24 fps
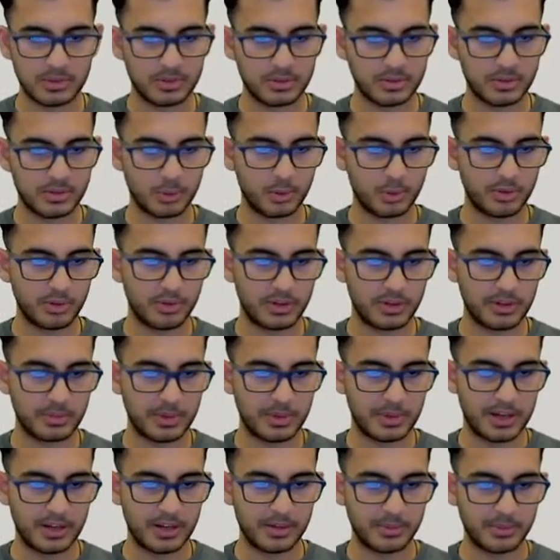Was raised by
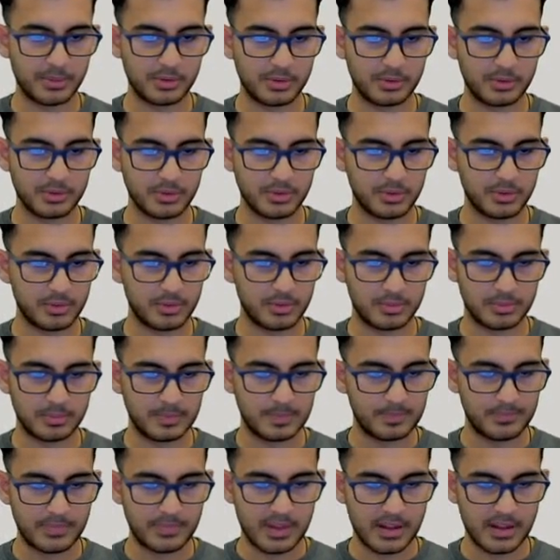animals.
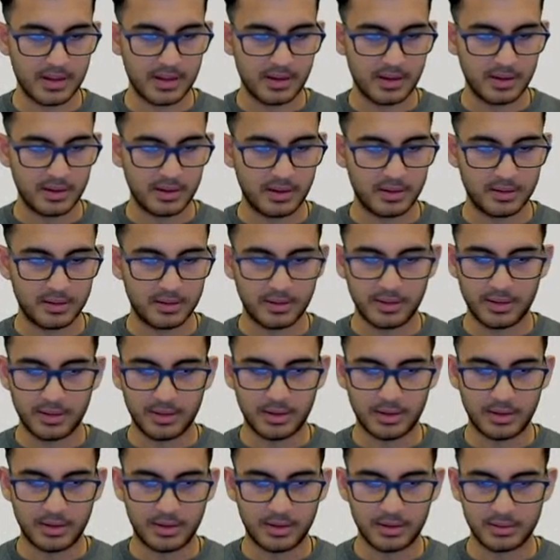
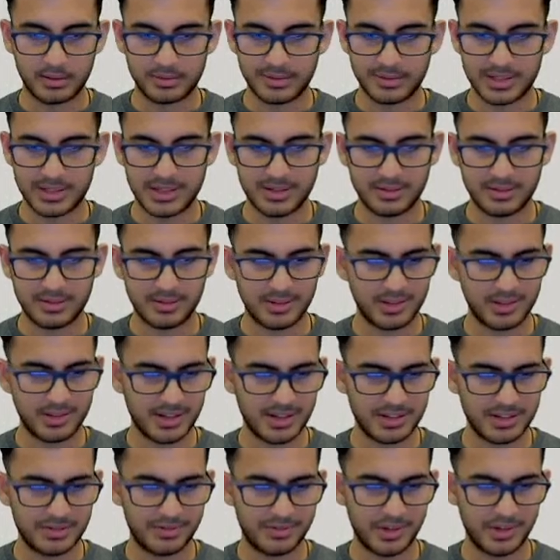This is
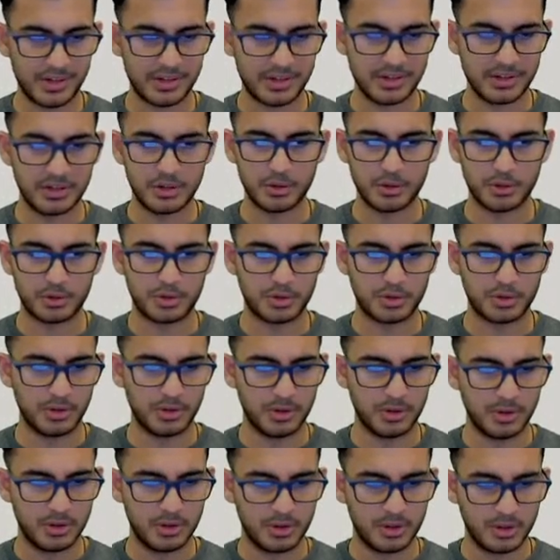actually very neutral.
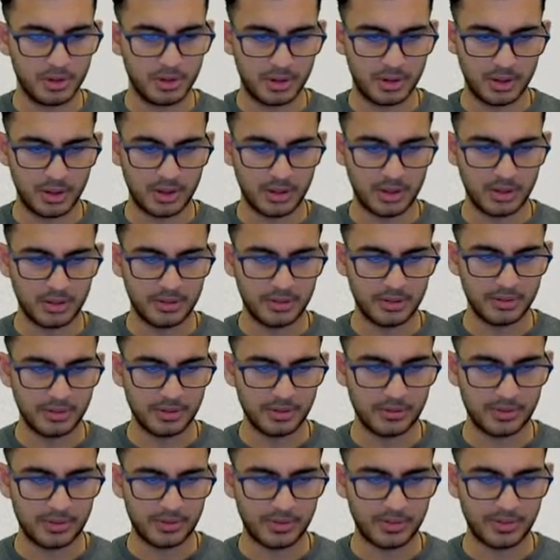Let's look
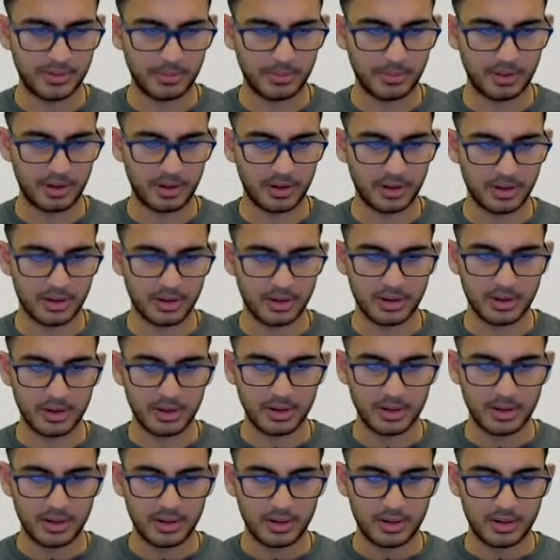for something
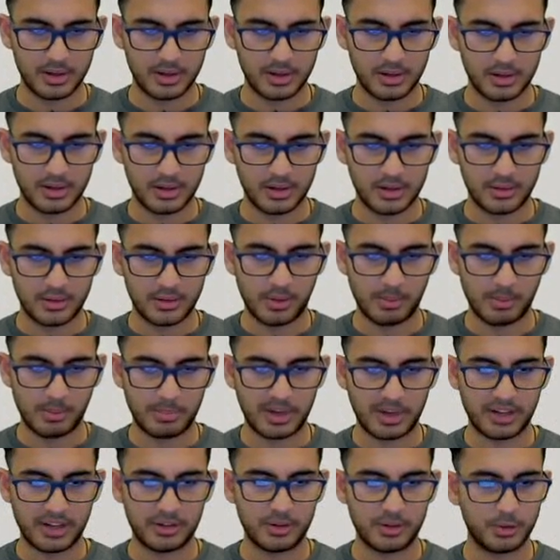with a
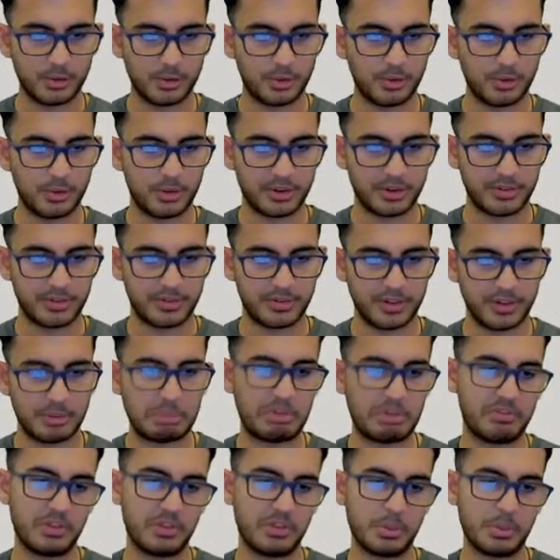bad note throughout the film
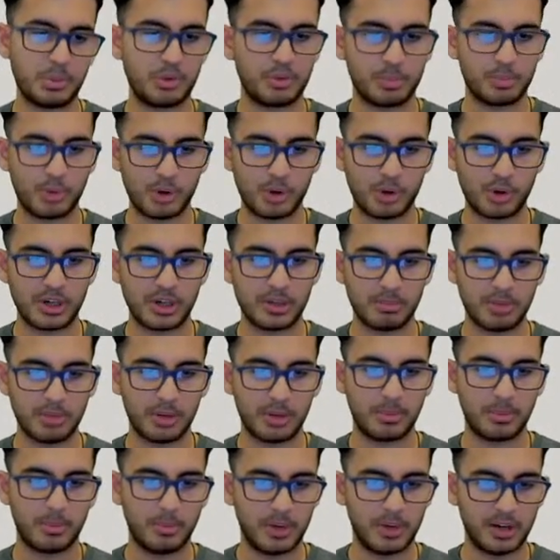was boring, blah
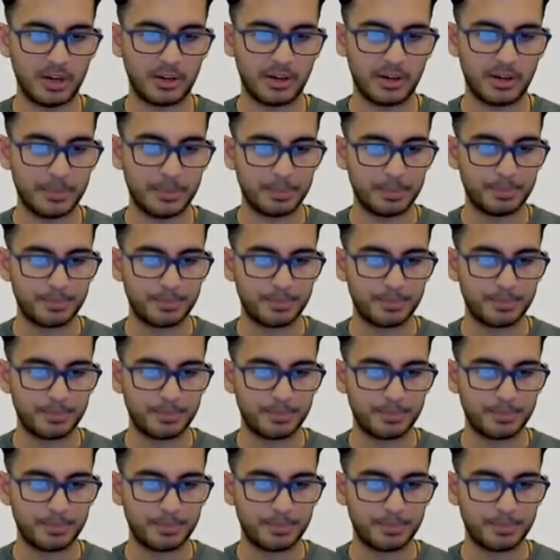blah blah, right?